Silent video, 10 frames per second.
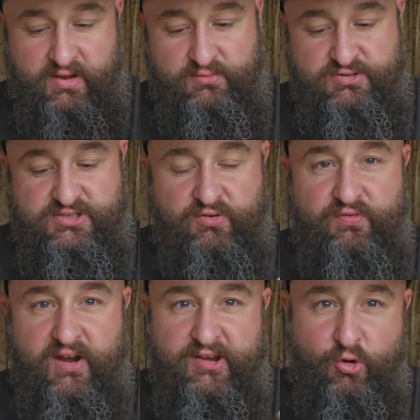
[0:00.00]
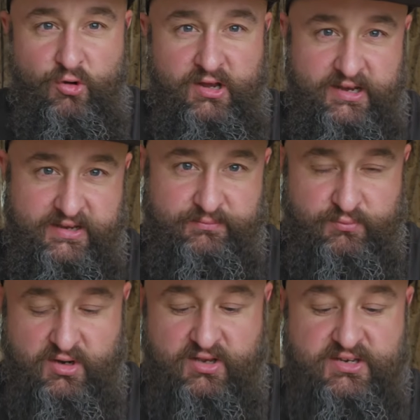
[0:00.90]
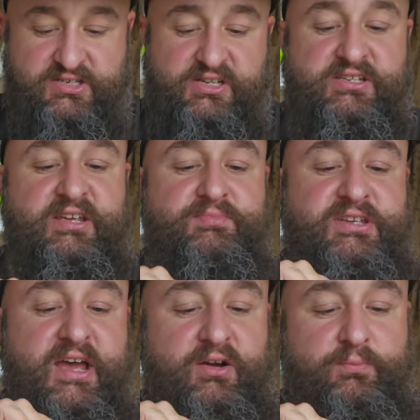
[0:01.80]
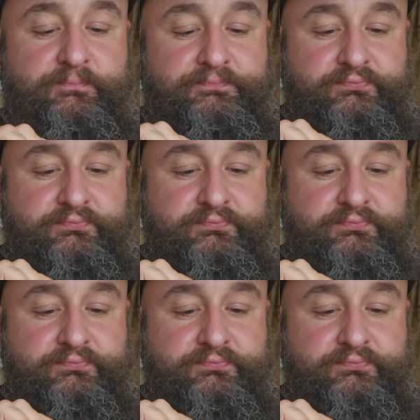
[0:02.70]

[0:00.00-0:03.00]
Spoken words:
it was still very oily when I initially tipped it out.